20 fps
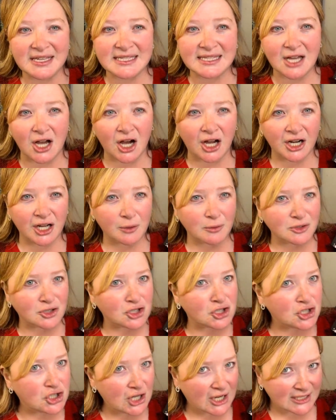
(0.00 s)
the audio was
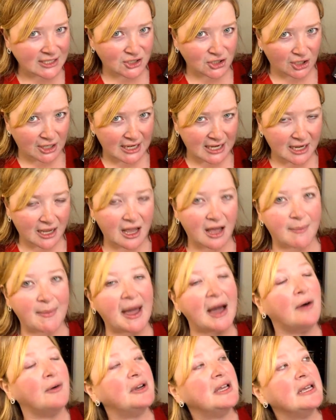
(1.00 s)
just starting to come
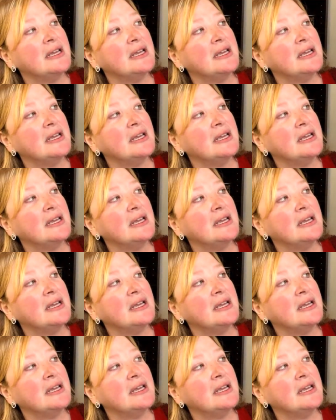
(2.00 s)
out.